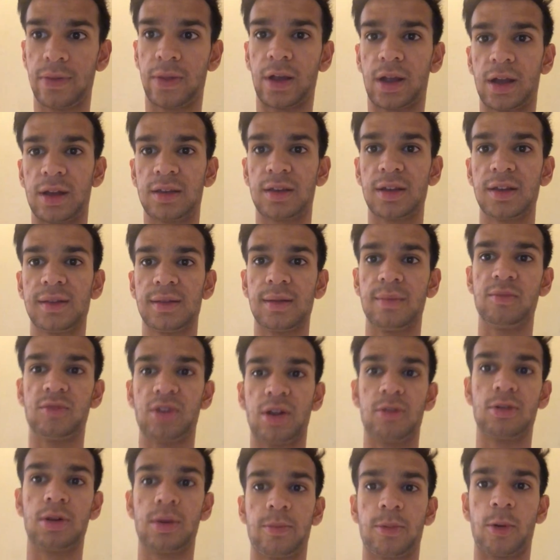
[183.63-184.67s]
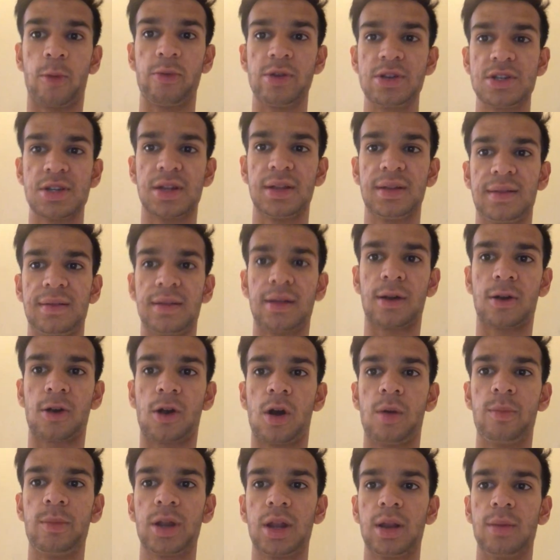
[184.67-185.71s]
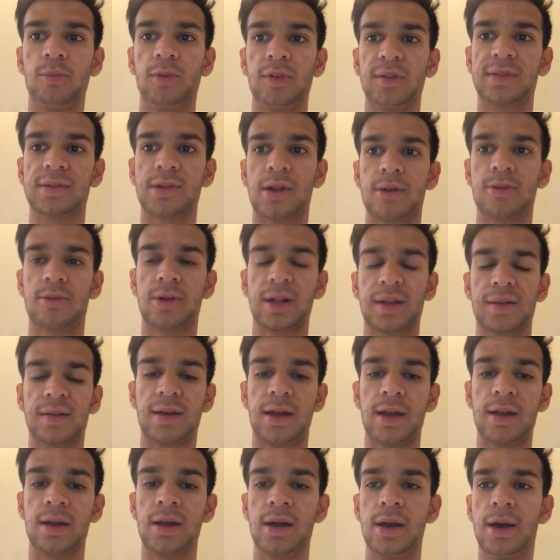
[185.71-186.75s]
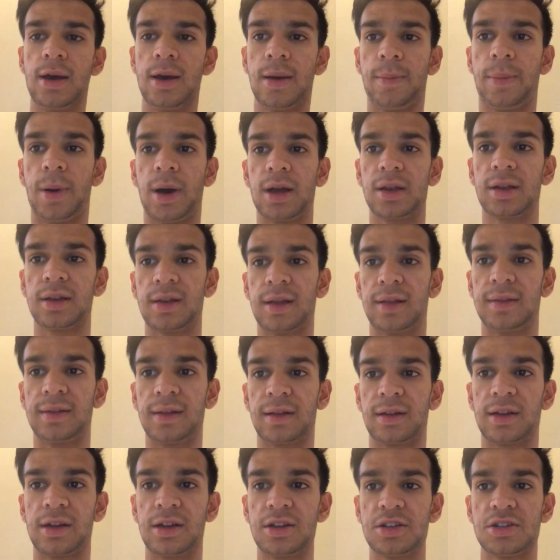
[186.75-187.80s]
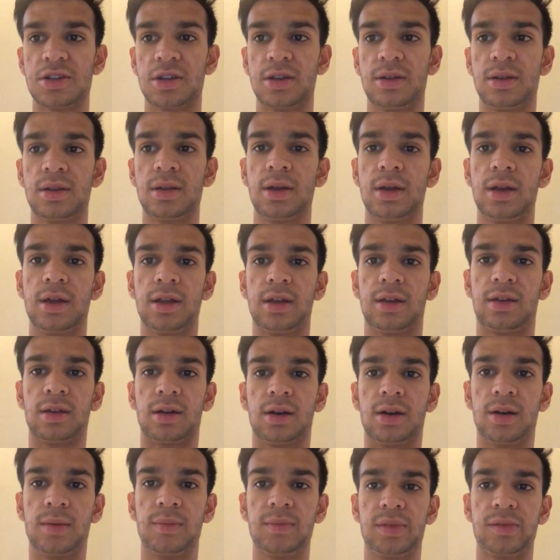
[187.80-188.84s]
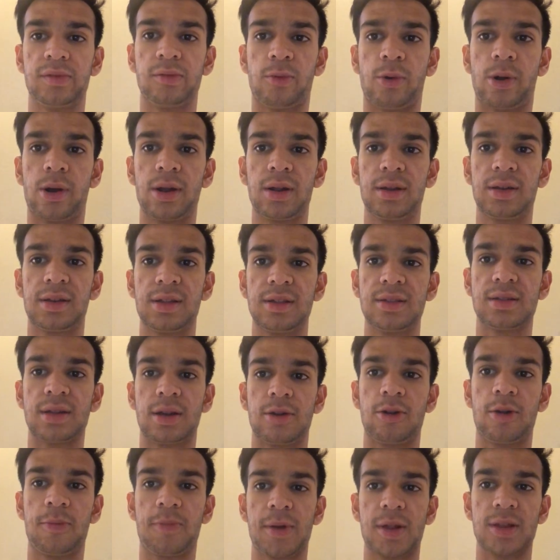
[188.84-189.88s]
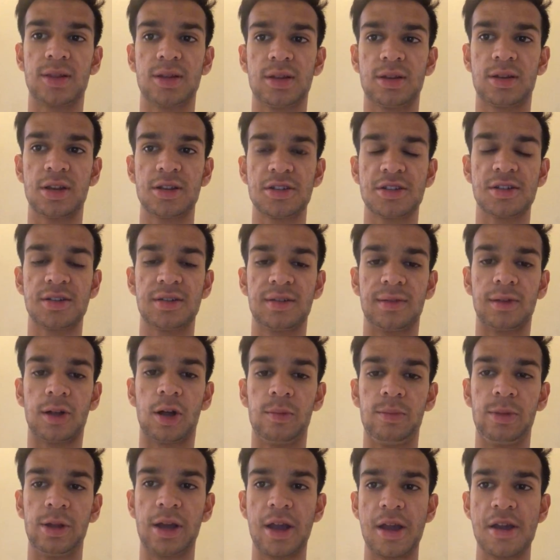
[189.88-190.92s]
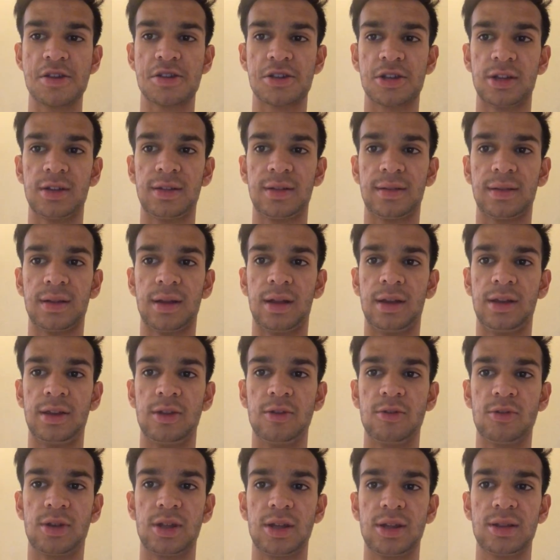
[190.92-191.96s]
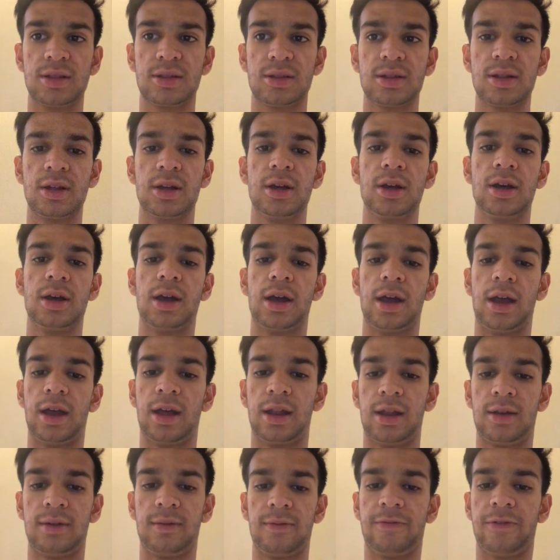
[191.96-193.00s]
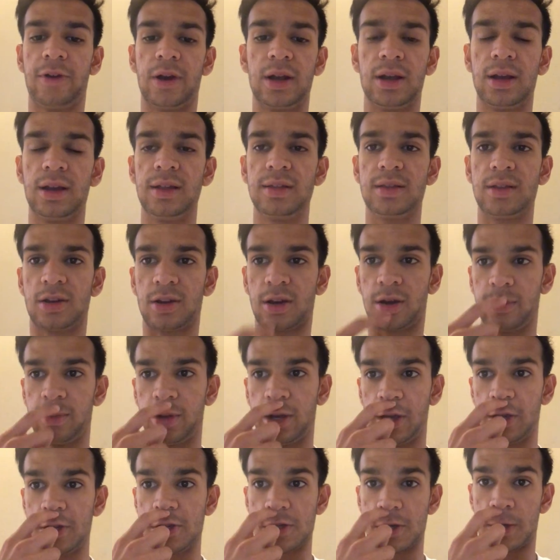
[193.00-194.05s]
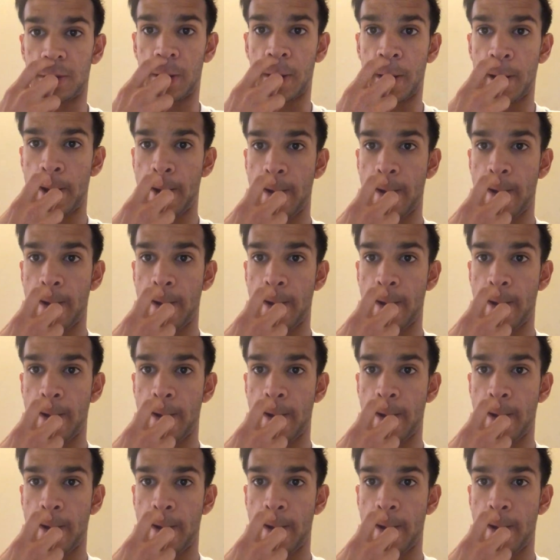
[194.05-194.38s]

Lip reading: They contain some general provisions that are common in most contracts, like party designation, terms, warranties and representations, obligations and duties, and finally the termination.